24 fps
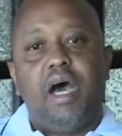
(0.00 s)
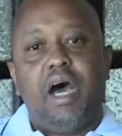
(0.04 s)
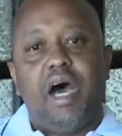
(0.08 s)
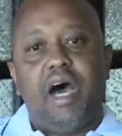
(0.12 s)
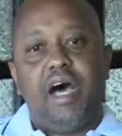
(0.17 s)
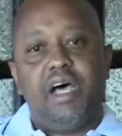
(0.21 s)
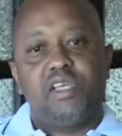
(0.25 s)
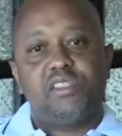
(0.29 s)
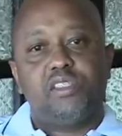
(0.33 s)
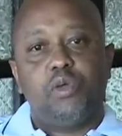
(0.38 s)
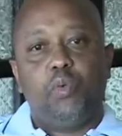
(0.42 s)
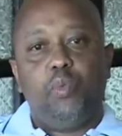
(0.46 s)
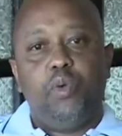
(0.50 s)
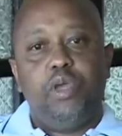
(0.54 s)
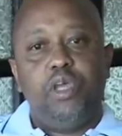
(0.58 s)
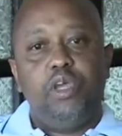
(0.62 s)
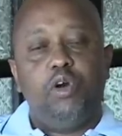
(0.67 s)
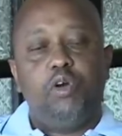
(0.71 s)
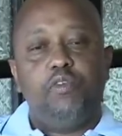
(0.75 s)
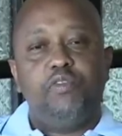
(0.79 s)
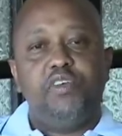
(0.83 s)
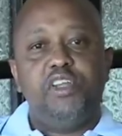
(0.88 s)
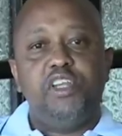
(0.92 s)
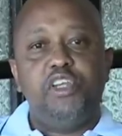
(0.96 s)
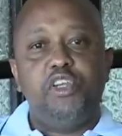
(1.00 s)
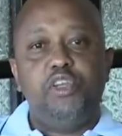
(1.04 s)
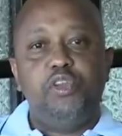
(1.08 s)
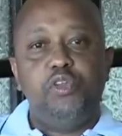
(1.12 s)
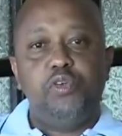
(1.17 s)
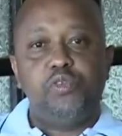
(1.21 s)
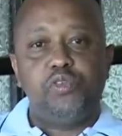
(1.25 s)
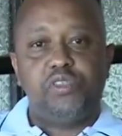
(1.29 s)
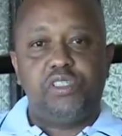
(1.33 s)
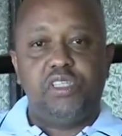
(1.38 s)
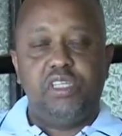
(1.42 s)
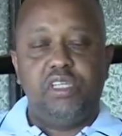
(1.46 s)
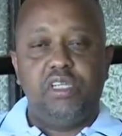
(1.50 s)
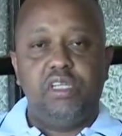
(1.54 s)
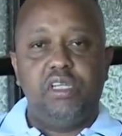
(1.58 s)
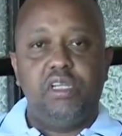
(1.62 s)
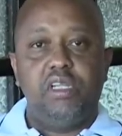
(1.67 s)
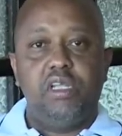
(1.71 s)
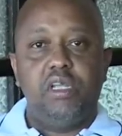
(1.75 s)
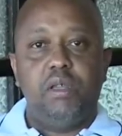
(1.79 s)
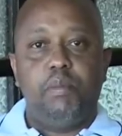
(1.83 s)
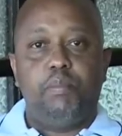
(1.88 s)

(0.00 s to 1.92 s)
as a way of inducing